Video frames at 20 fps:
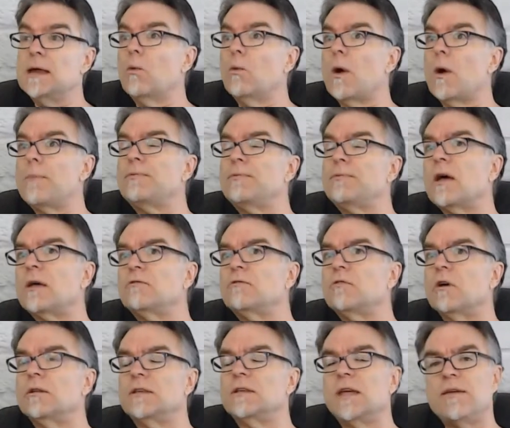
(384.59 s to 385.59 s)

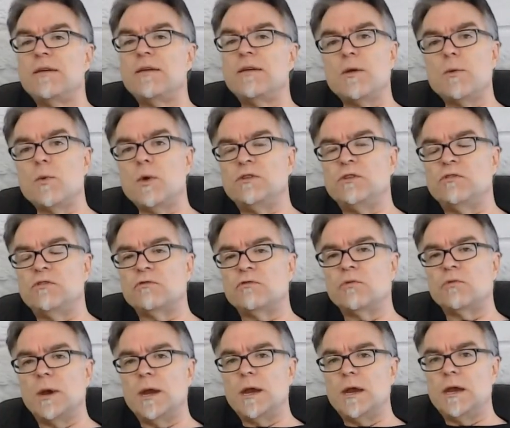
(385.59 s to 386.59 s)
Websites on TV, we
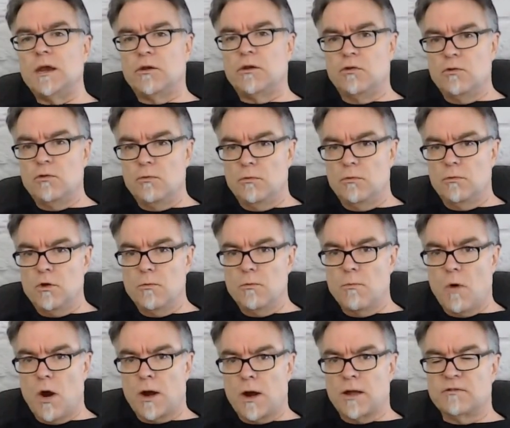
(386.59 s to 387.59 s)
just went into two new
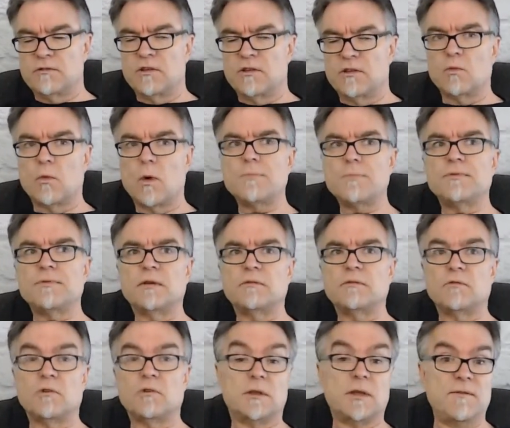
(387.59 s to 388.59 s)
markets. It's
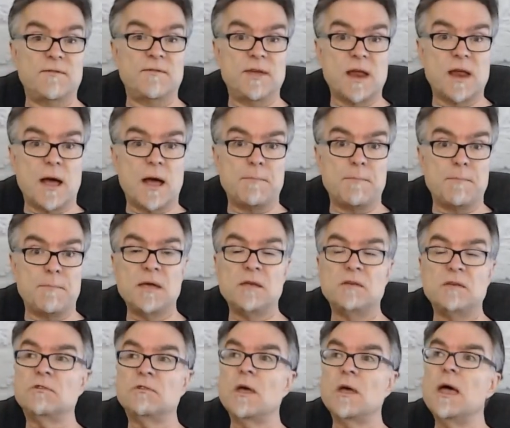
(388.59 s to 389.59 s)

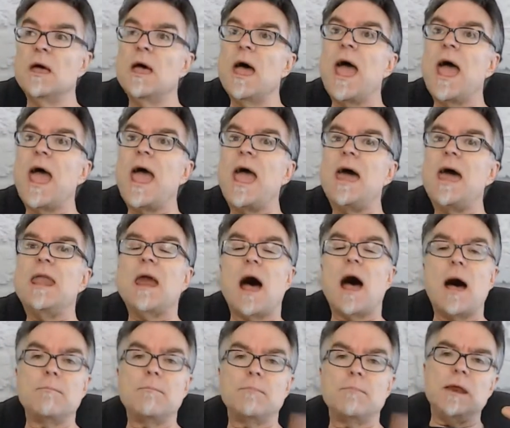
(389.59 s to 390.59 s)
websitesOnTV.biz and
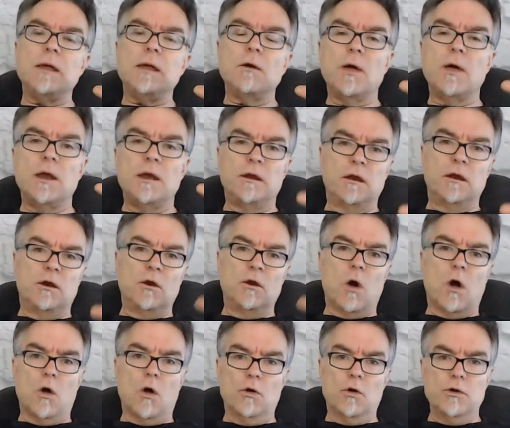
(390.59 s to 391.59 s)
I'm getting ready to do a
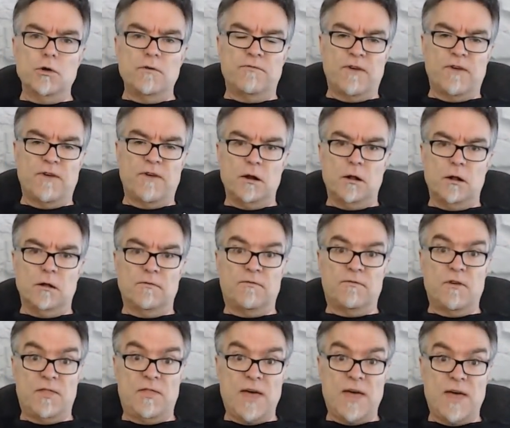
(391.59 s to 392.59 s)
whole new funnel
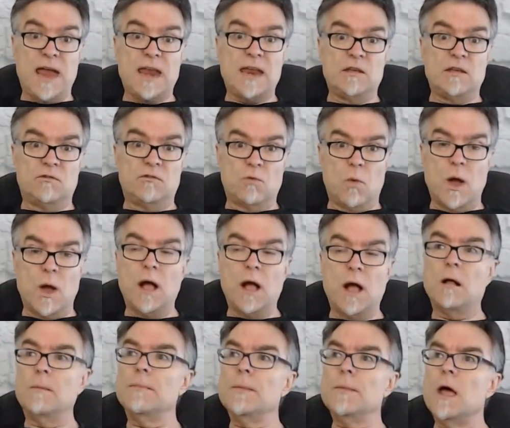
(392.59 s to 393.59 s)
for that as
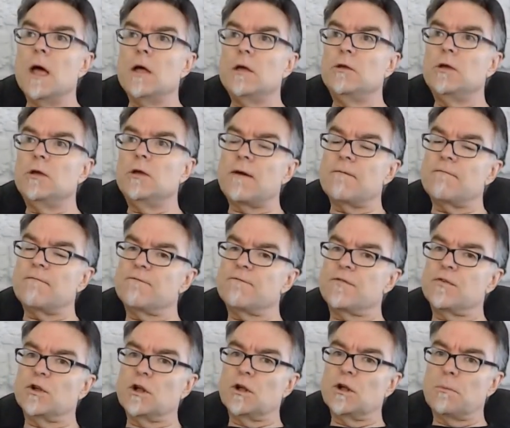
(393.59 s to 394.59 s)
well. You get
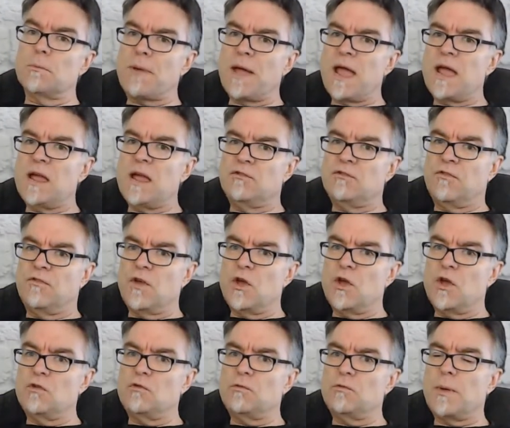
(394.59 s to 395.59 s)
full page
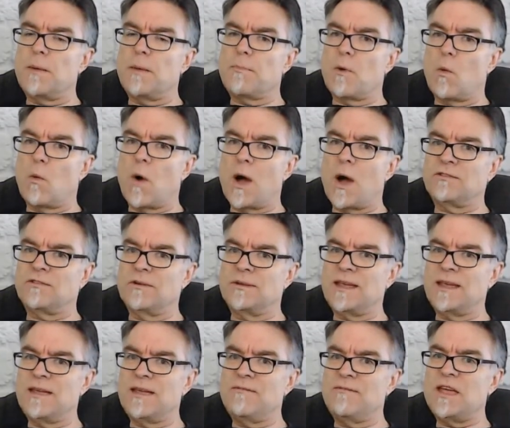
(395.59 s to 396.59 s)
views, people watching
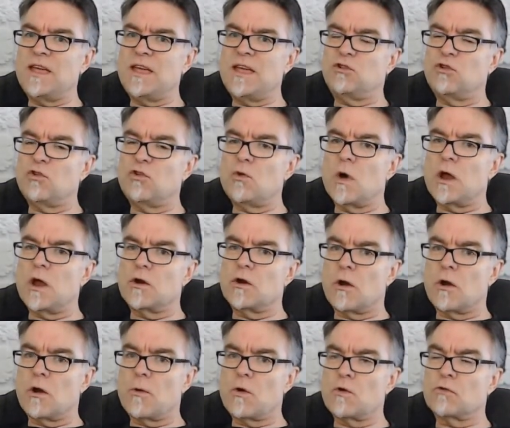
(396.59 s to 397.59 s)
TV, 200
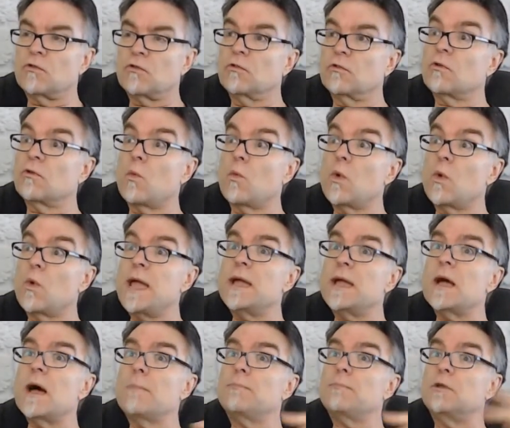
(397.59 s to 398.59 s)
commercials a
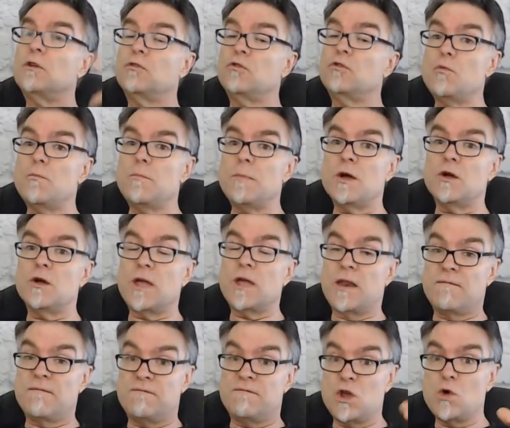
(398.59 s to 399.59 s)
week, up to 2
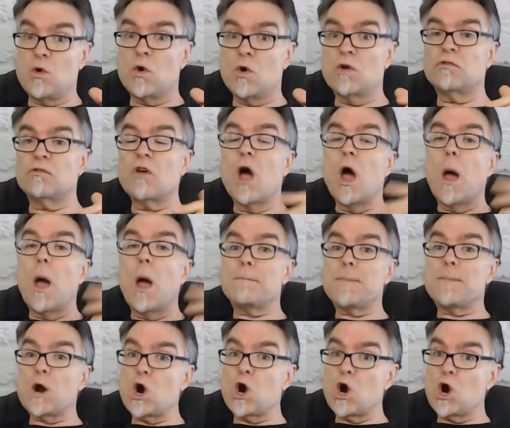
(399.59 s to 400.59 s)
million viewers
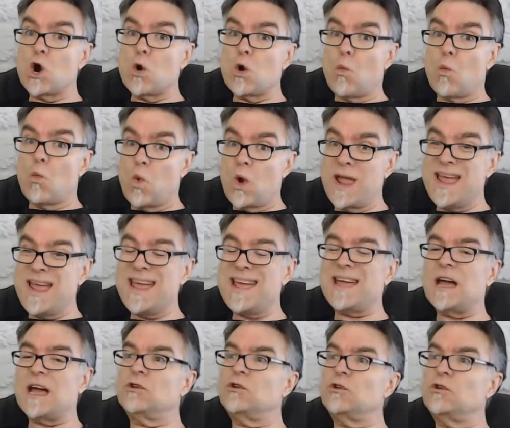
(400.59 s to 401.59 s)
per
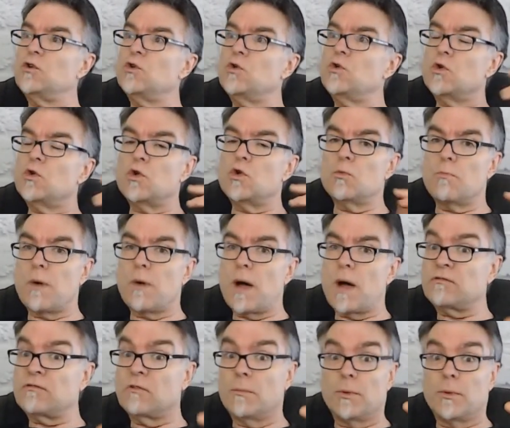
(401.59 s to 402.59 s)
week to
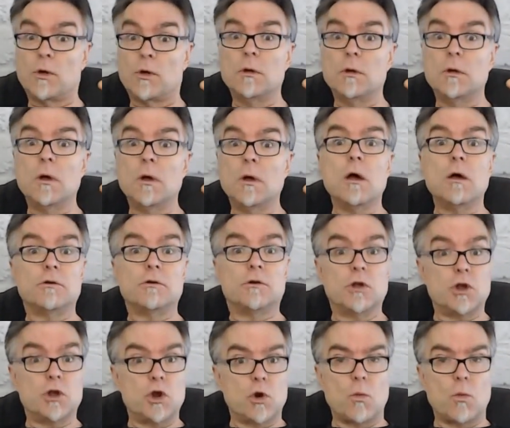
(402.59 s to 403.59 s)
possible
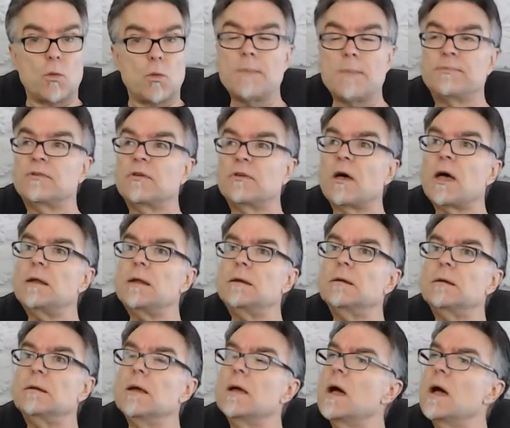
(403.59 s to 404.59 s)
to your website.